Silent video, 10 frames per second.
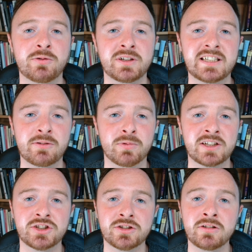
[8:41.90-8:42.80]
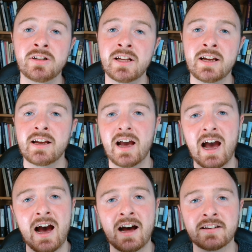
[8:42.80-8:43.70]
and anointing ritual
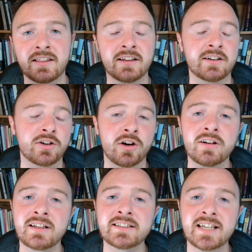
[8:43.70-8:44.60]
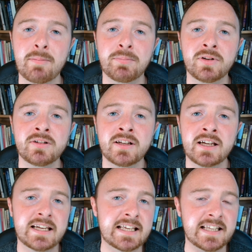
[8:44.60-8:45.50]
at the Kirtland Temple
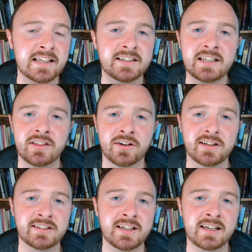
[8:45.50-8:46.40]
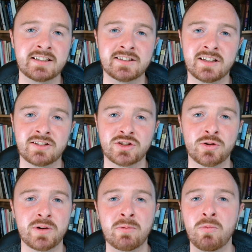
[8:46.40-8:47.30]
in 1836,
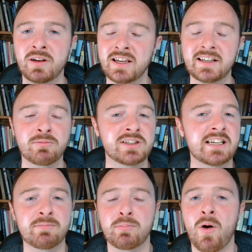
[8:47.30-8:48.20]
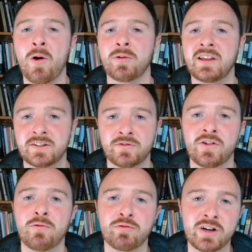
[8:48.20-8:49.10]
so he didn't borrow this
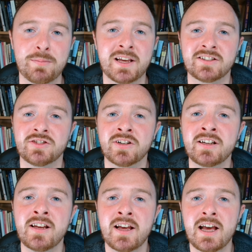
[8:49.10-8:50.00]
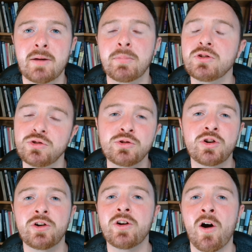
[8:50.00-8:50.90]
from Freemasonry, but you
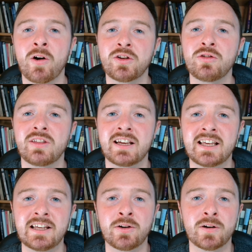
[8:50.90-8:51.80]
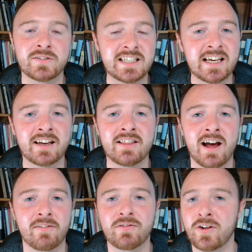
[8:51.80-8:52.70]
could argue that he could have taken
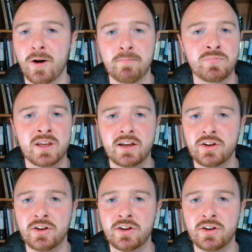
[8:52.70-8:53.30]
that from,